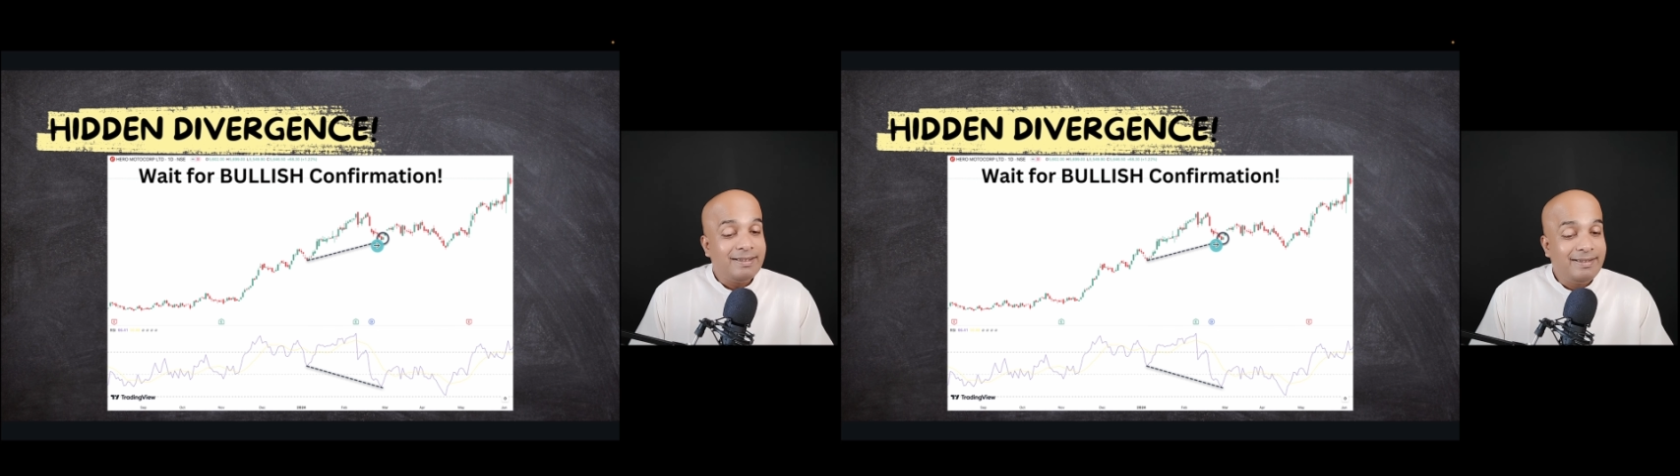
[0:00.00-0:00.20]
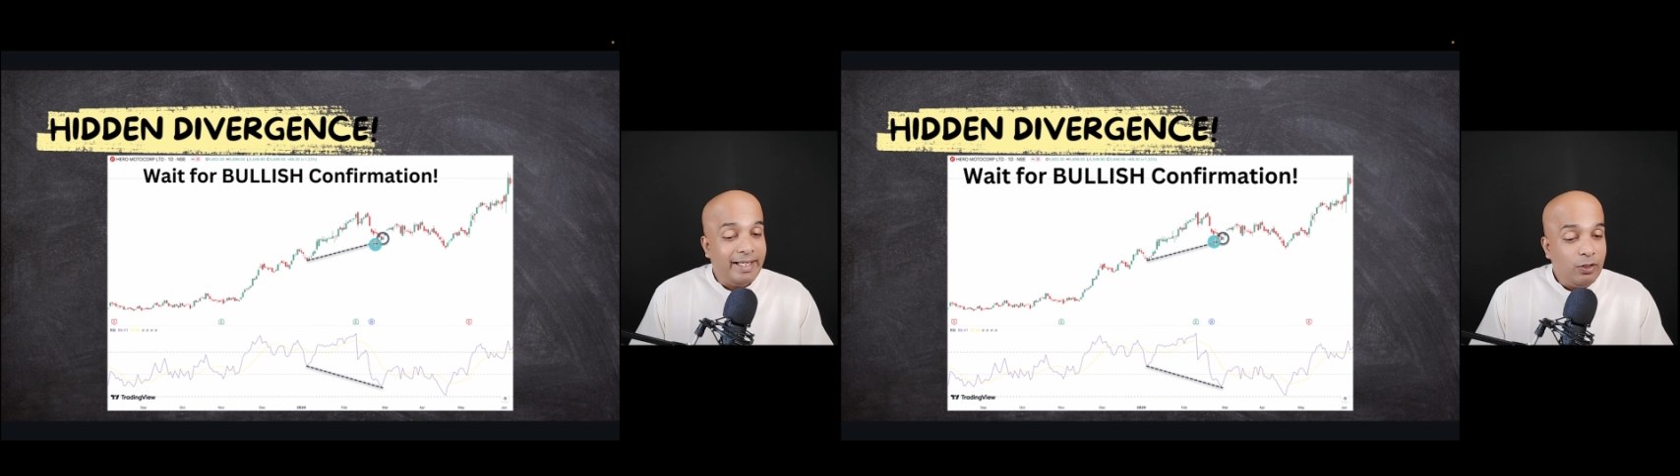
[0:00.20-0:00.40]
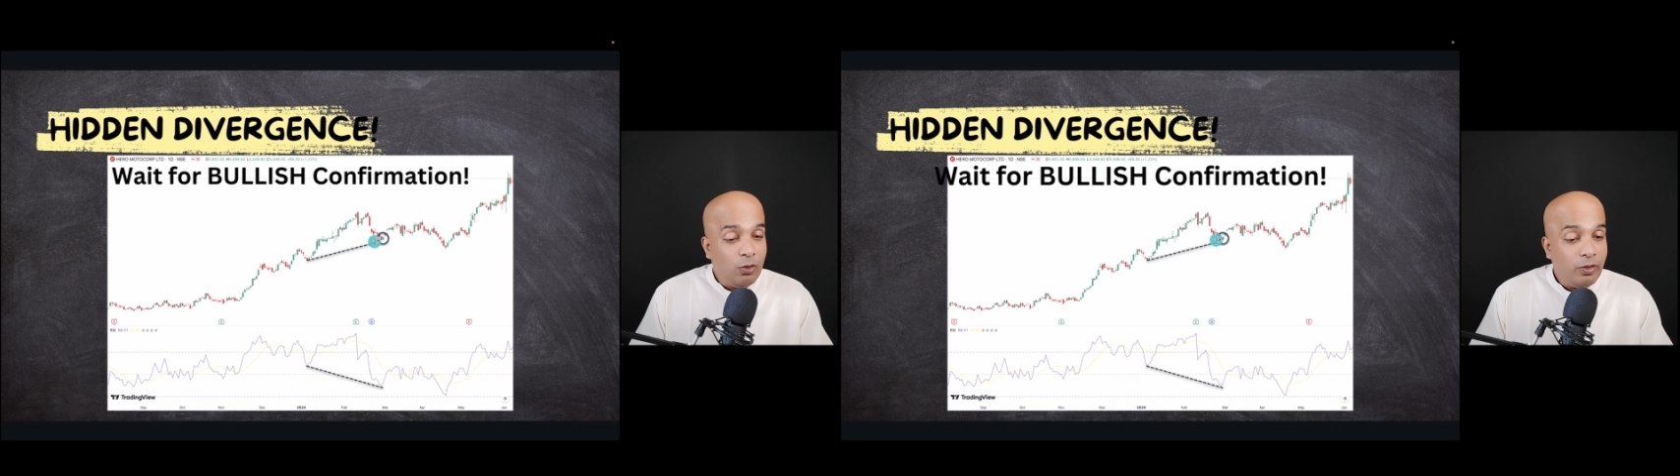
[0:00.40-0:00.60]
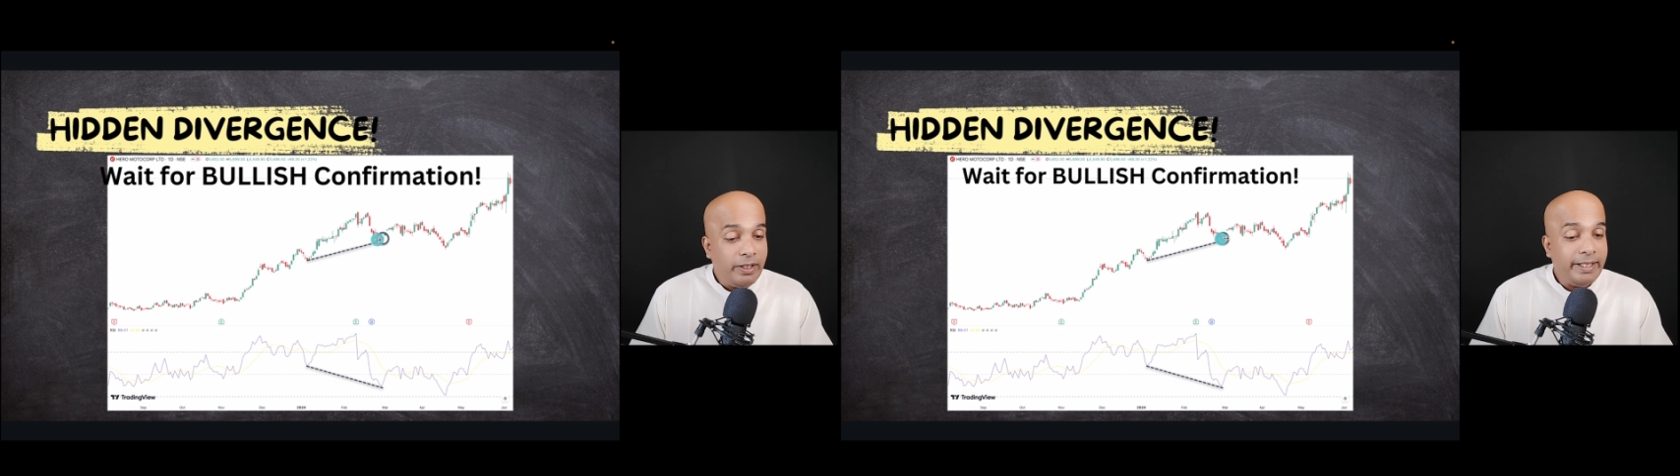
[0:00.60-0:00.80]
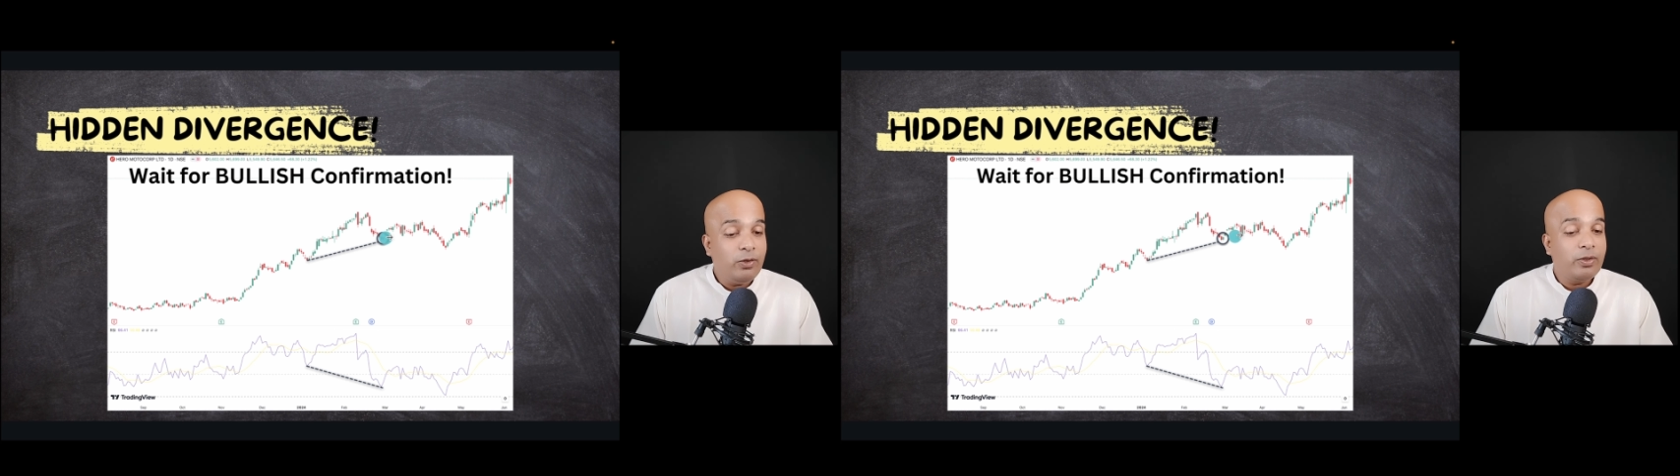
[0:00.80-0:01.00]
then
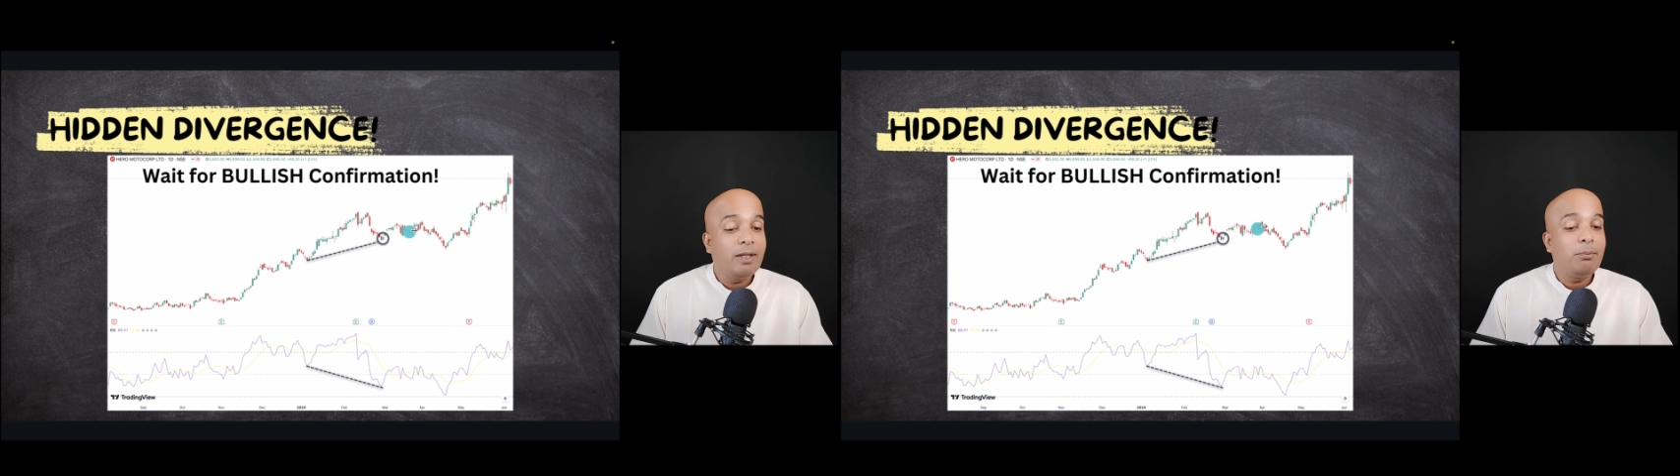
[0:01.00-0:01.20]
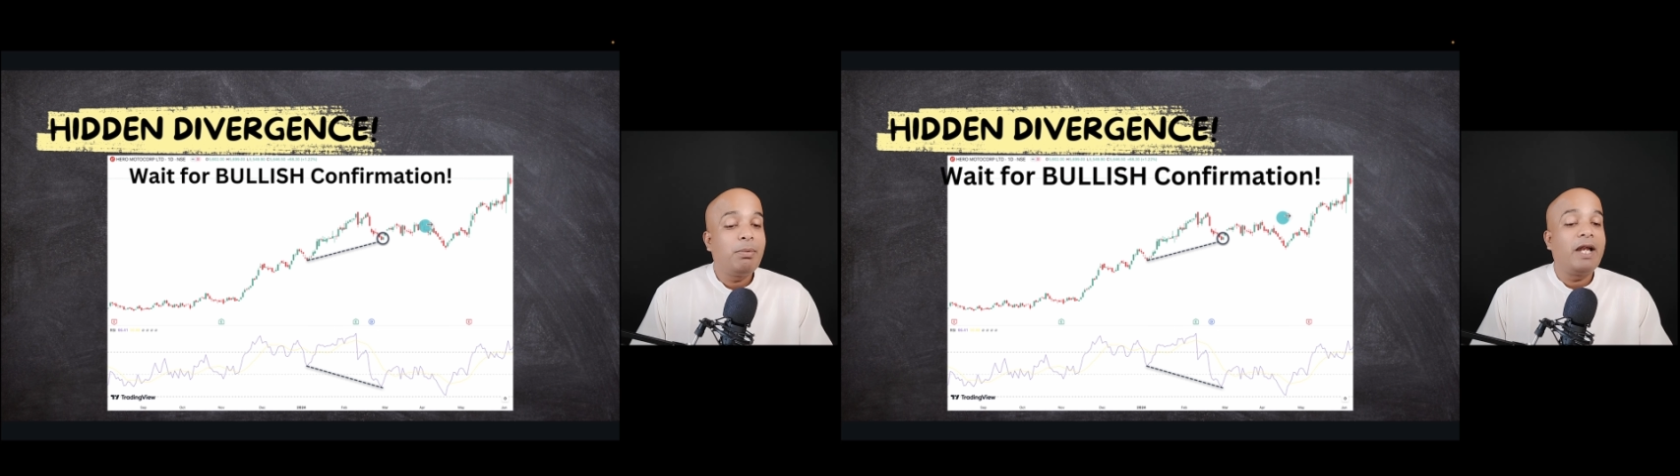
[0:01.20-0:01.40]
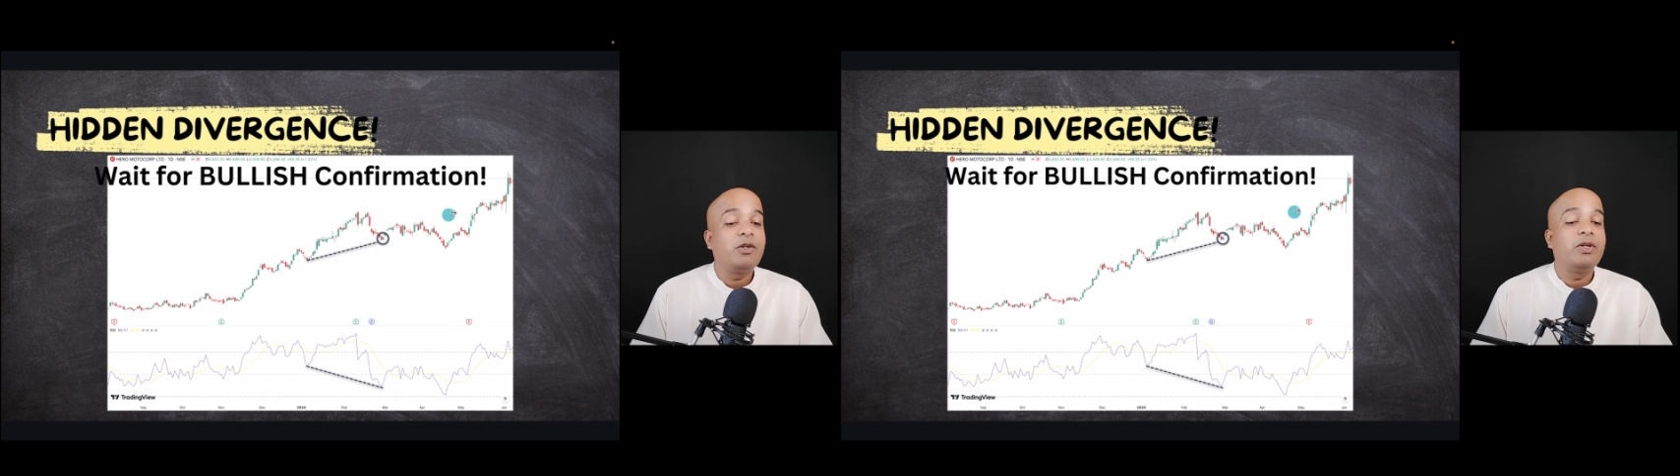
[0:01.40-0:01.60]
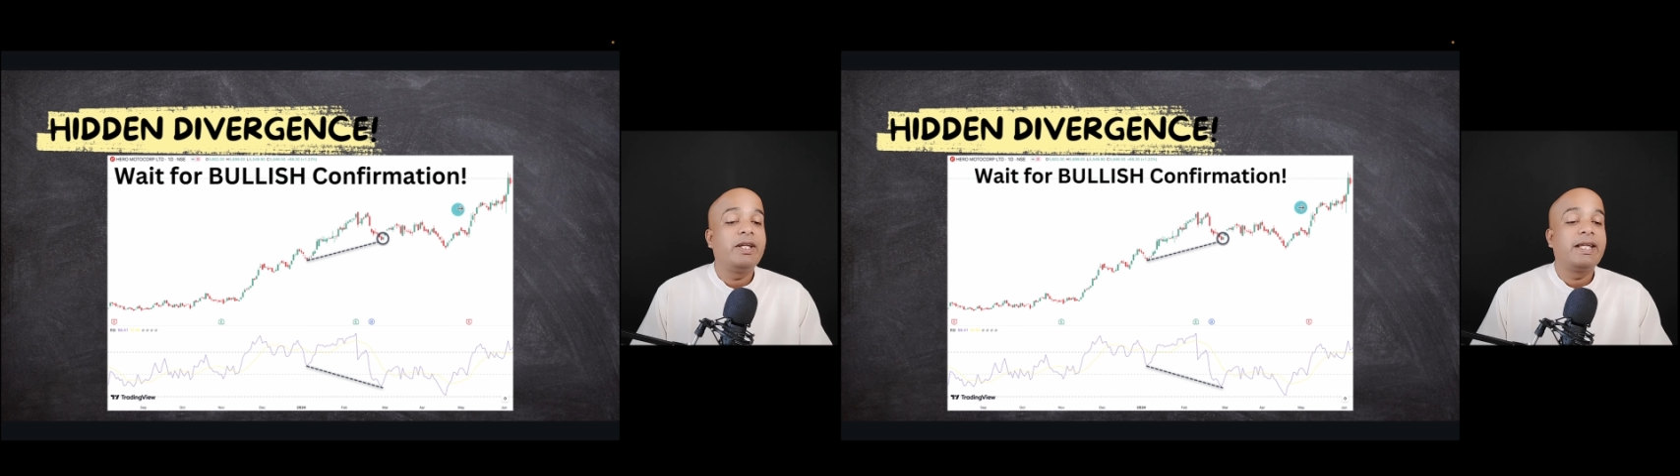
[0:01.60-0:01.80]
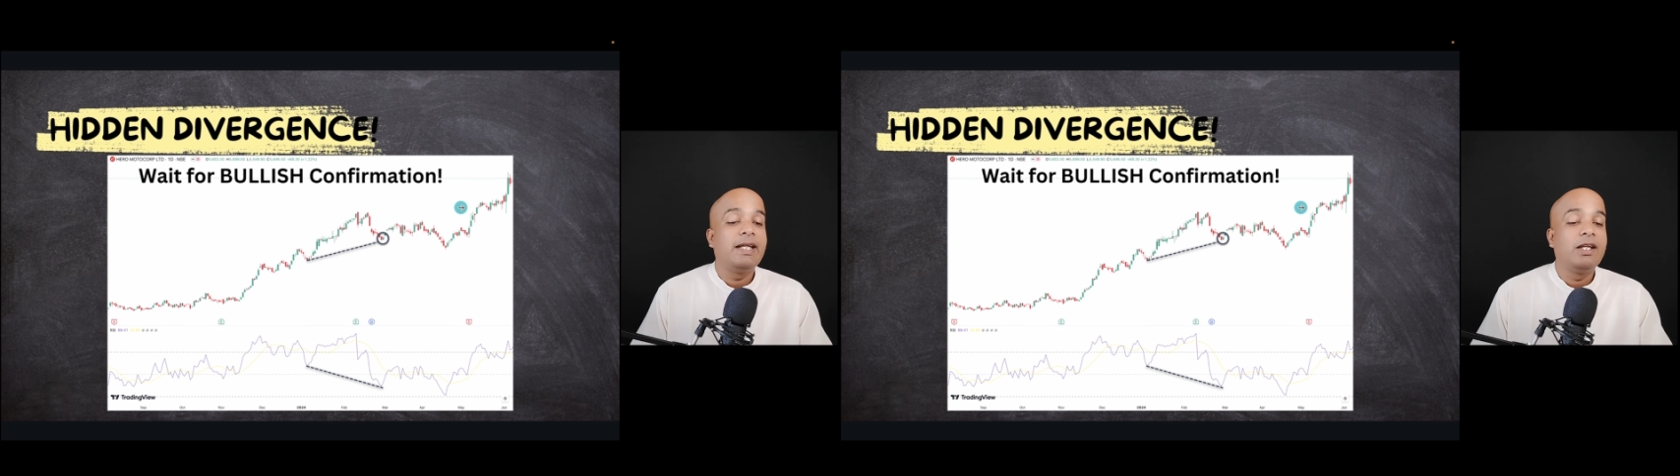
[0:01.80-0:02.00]
only you can plan to
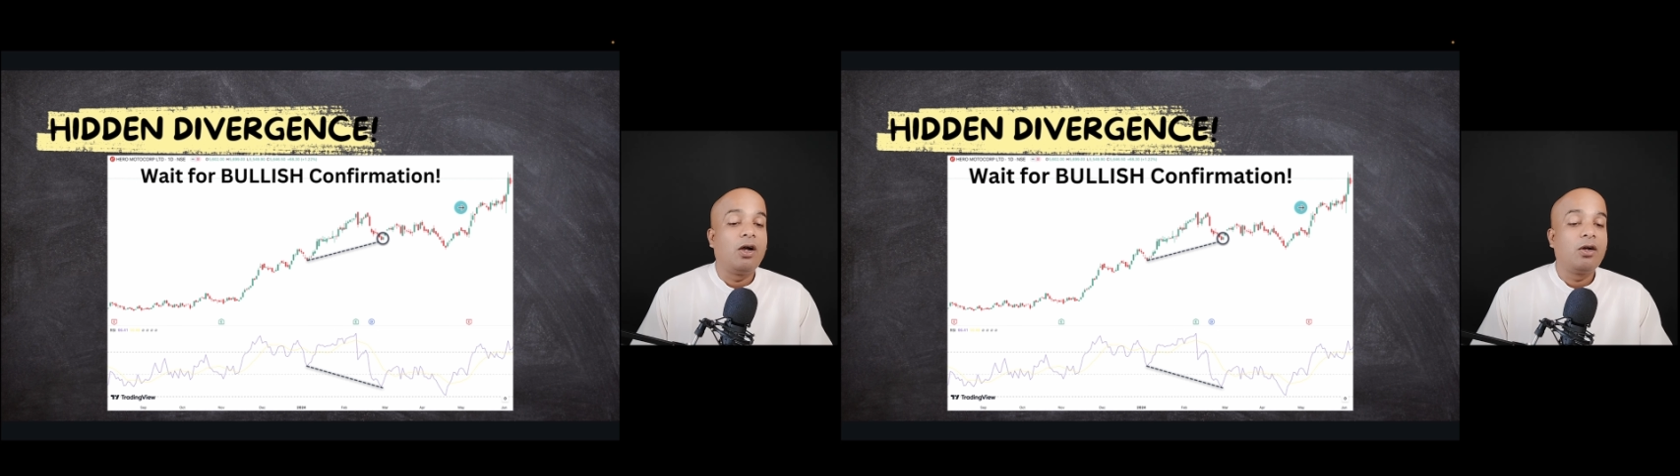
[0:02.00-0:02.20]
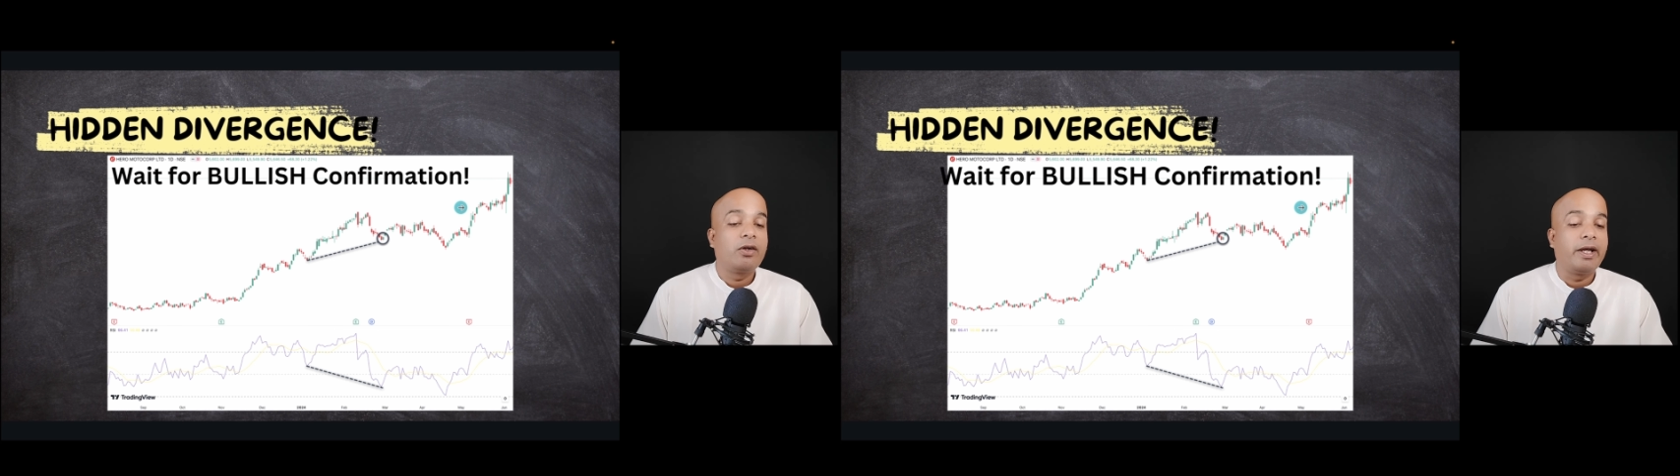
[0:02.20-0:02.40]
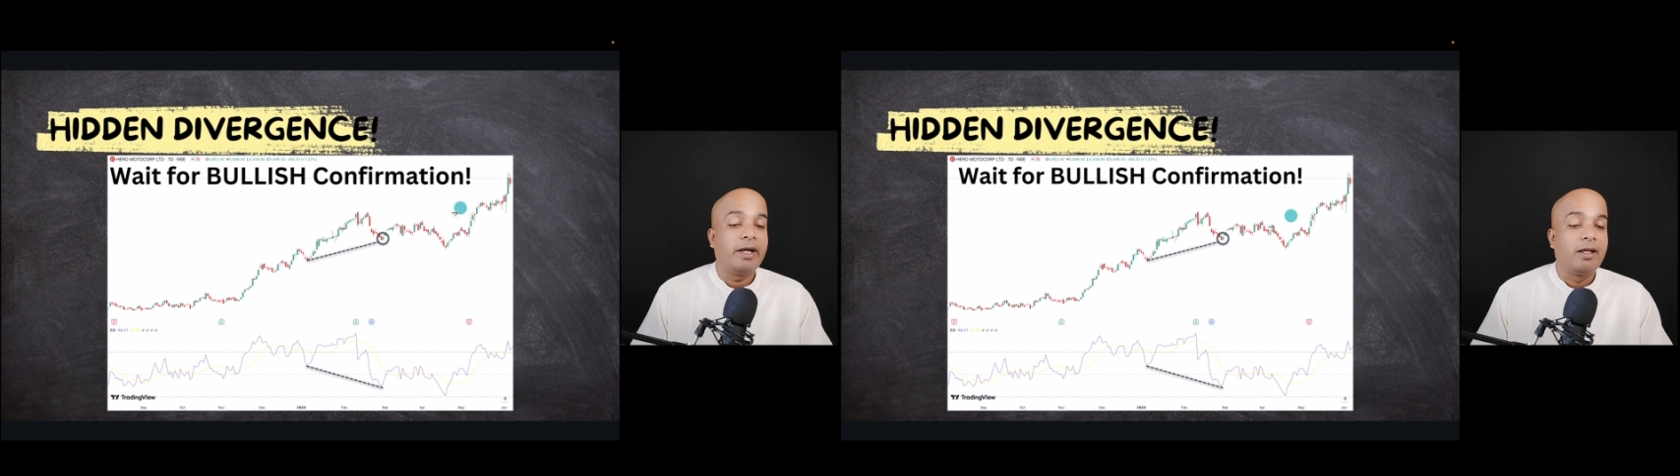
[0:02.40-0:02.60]
take a long trade.